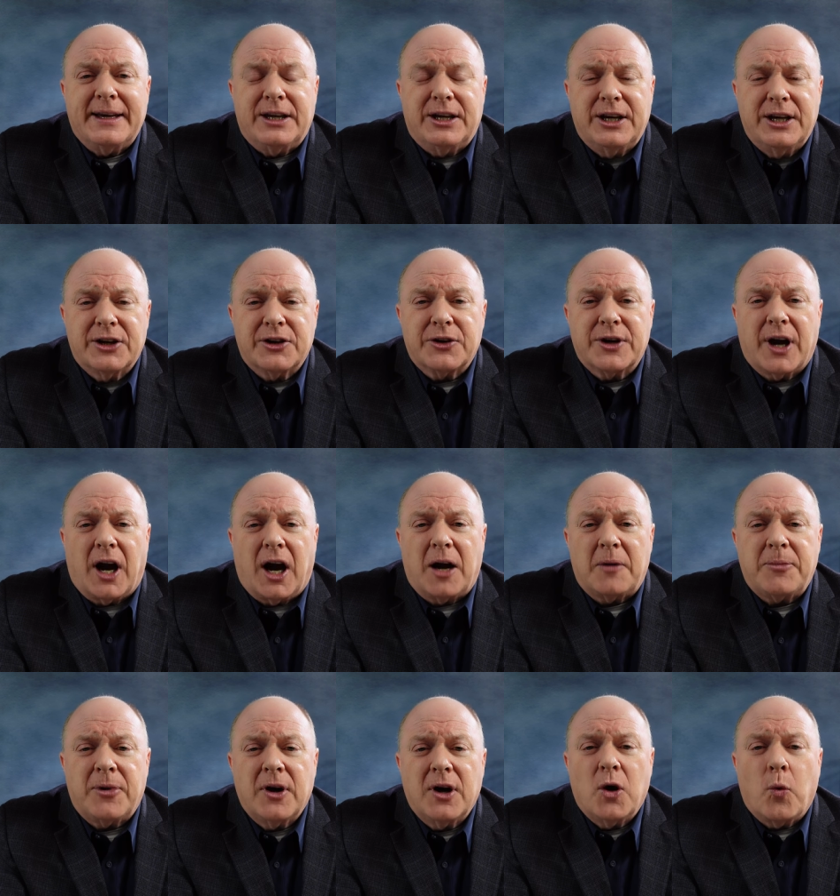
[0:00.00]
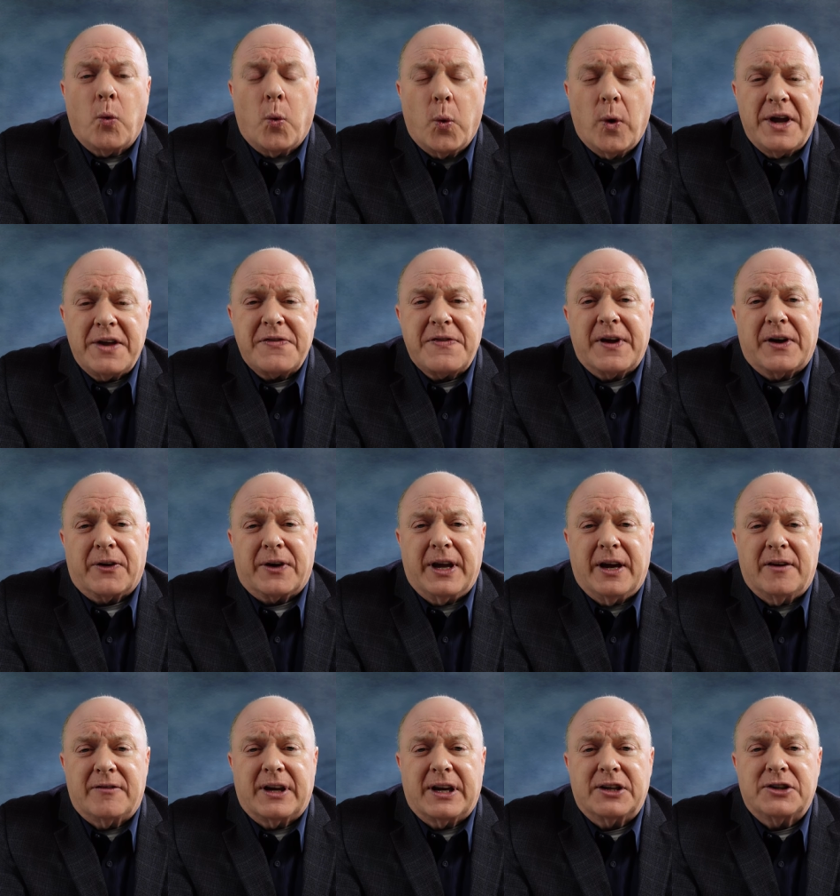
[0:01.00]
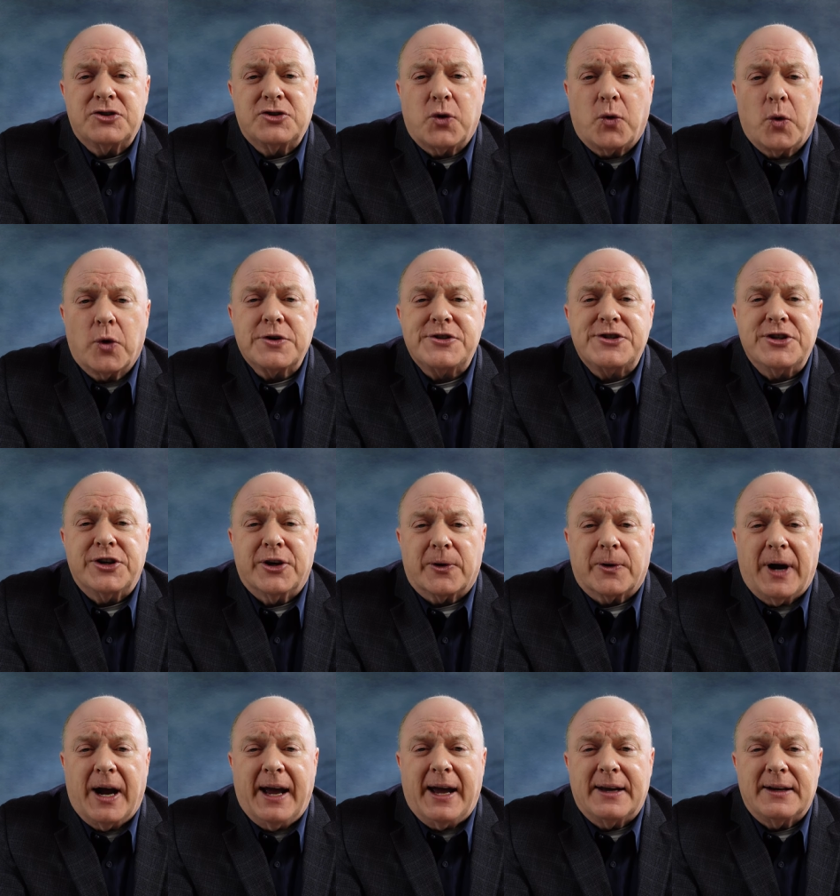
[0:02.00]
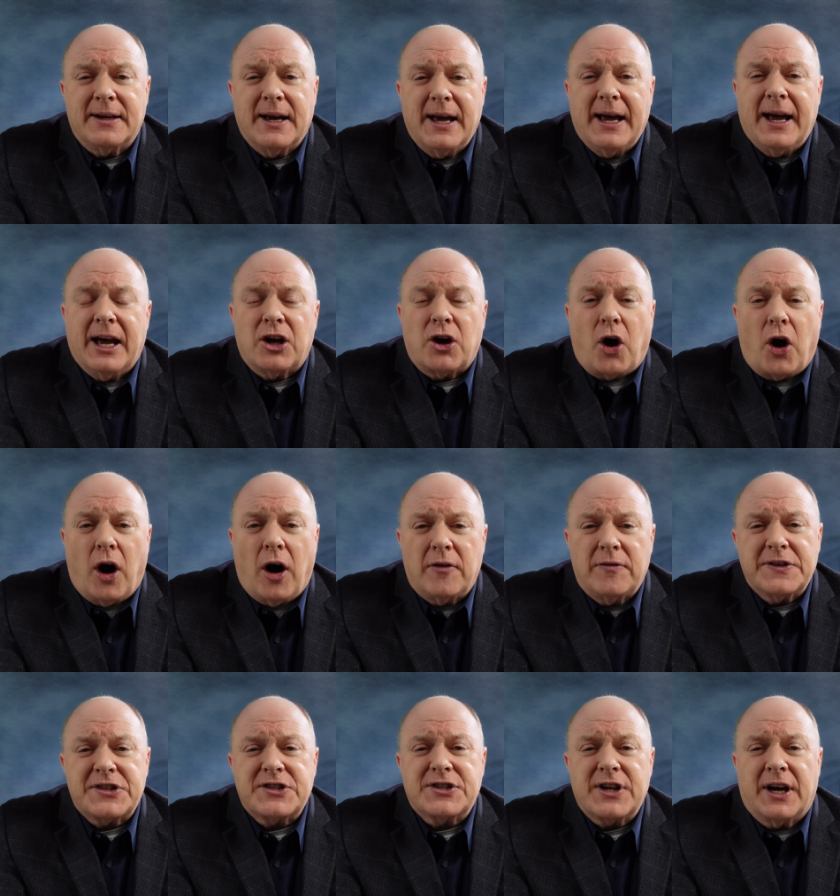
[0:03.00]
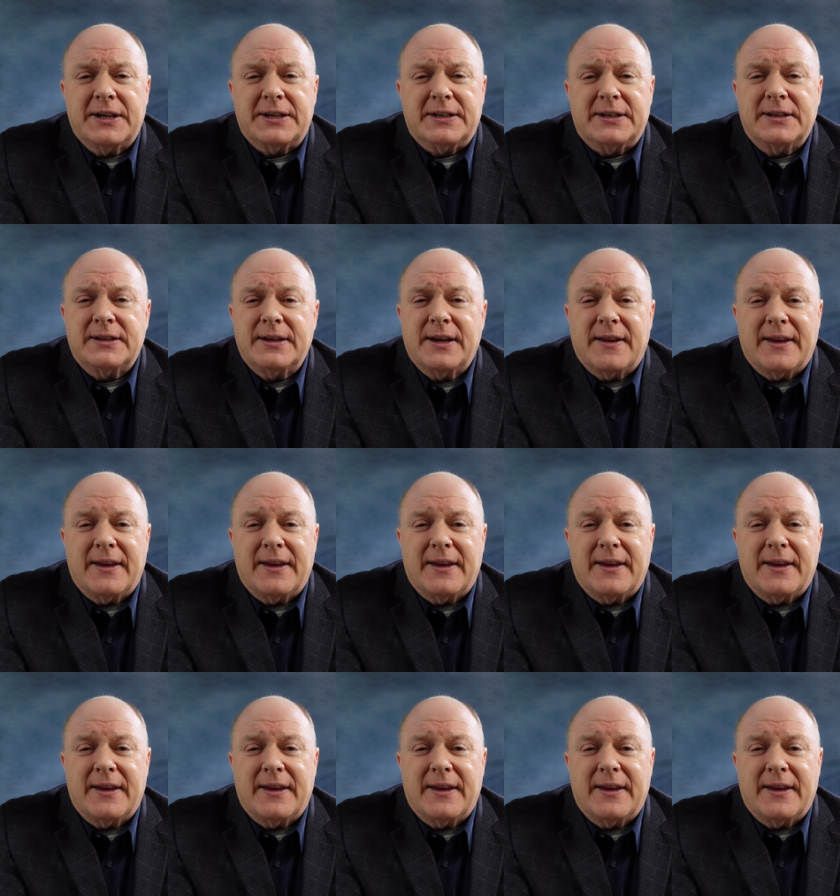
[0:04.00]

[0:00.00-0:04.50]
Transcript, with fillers: geared up with their giving towards year end, and all of a sudden